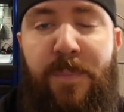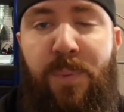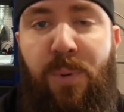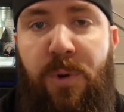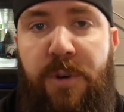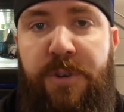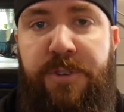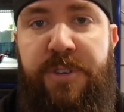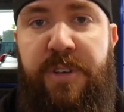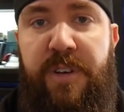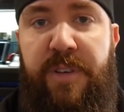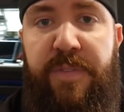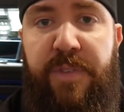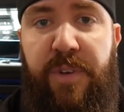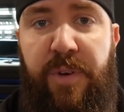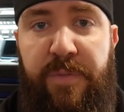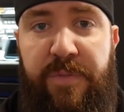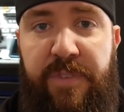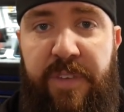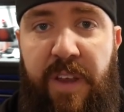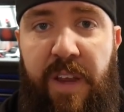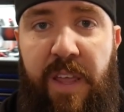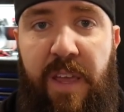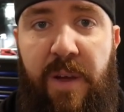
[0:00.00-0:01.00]
portion of your
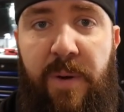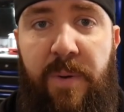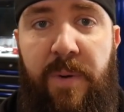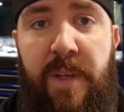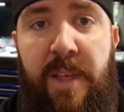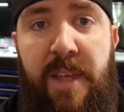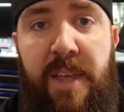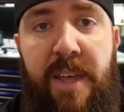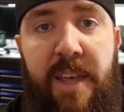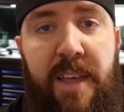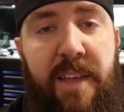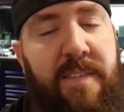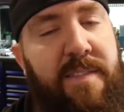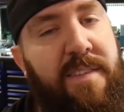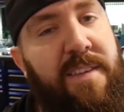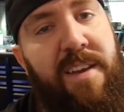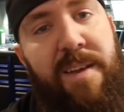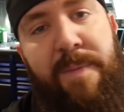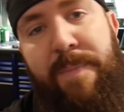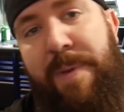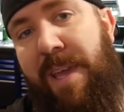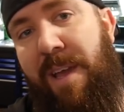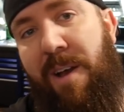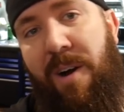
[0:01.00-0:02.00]
video, is
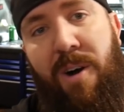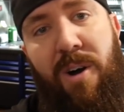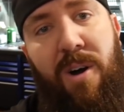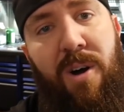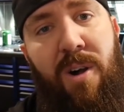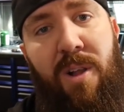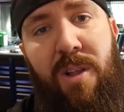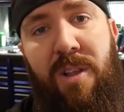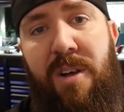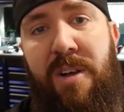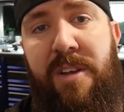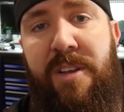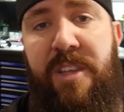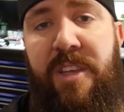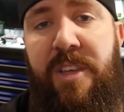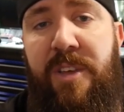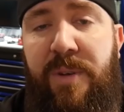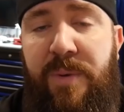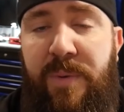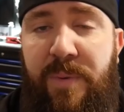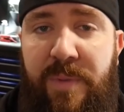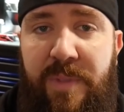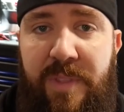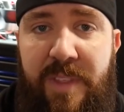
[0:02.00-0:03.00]
gonna be all on you.